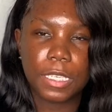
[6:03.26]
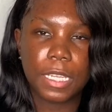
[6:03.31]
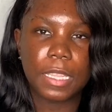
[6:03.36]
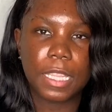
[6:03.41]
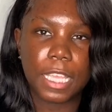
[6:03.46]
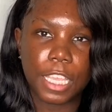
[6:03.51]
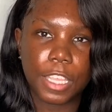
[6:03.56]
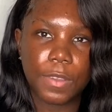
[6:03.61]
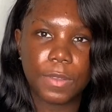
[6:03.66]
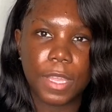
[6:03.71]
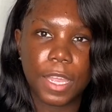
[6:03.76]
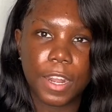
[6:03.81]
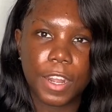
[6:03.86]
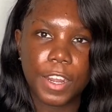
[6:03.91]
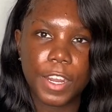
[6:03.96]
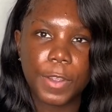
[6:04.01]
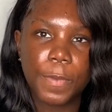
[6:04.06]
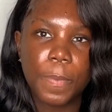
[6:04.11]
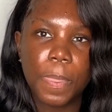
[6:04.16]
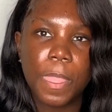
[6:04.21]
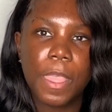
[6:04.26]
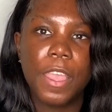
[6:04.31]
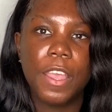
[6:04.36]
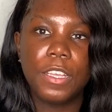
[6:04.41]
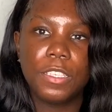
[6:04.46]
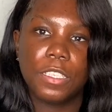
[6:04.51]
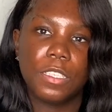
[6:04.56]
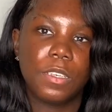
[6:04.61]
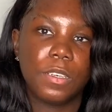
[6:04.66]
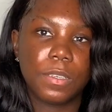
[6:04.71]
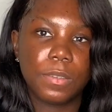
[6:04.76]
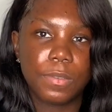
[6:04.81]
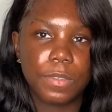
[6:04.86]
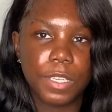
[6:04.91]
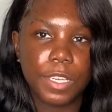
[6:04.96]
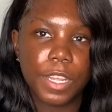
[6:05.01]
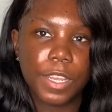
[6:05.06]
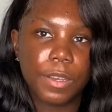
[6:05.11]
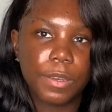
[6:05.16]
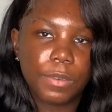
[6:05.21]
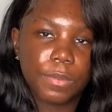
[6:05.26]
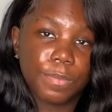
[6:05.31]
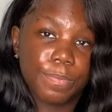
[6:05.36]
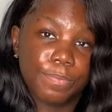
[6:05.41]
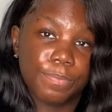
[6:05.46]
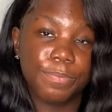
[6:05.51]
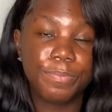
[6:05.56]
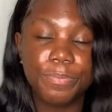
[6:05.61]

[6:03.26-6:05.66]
a thank you letter so you know